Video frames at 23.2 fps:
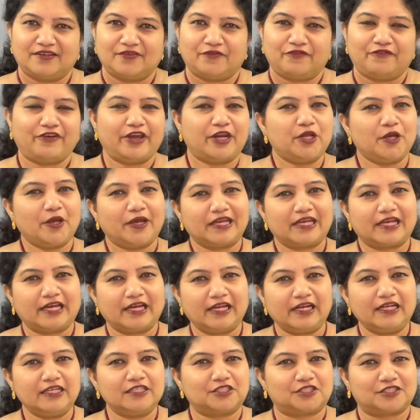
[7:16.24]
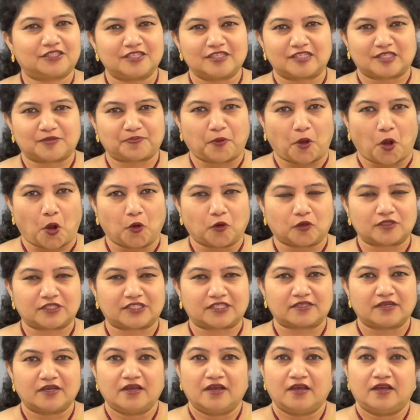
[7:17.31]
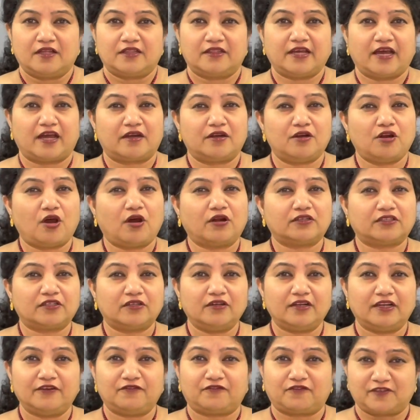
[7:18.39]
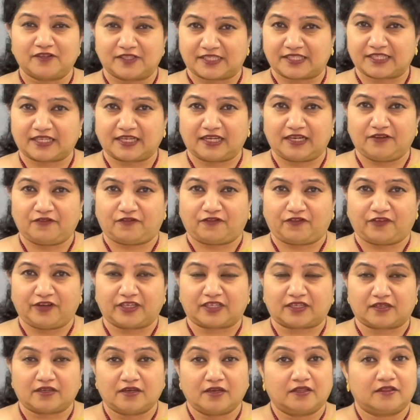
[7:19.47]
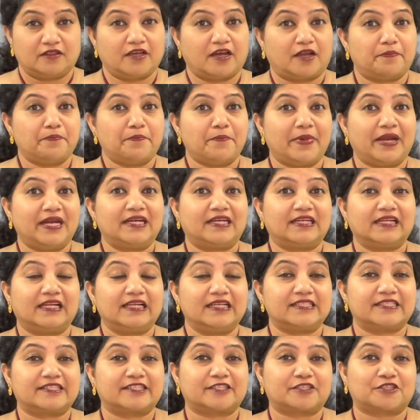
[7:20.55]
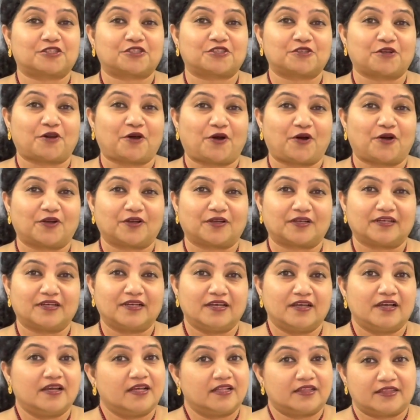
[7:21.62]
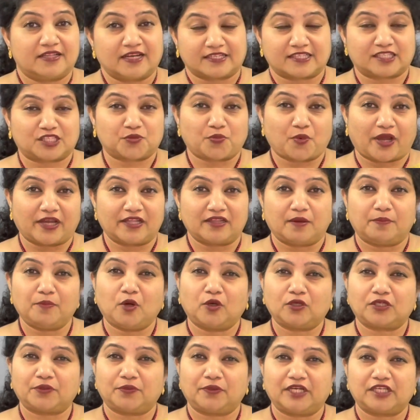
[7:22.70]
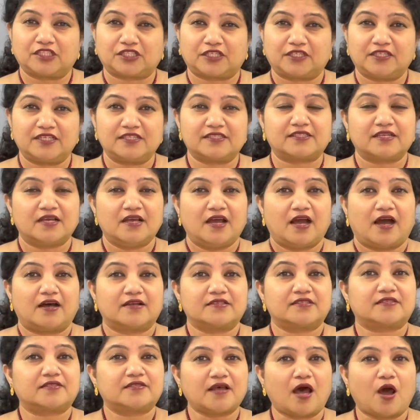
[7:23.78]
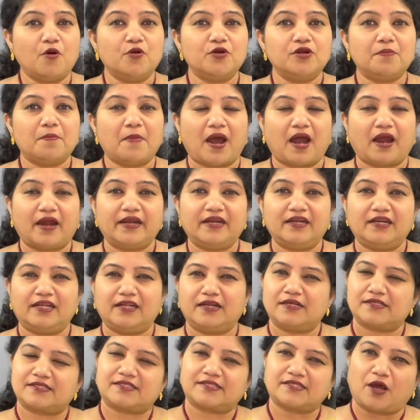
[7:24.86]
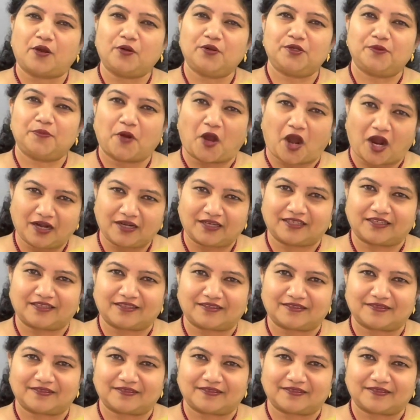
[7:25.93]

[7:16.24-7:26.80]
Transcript: When you encourage the sports, they are not only physically fit, they are mentally strong. That's why the motivation is a sound mind in a sound body.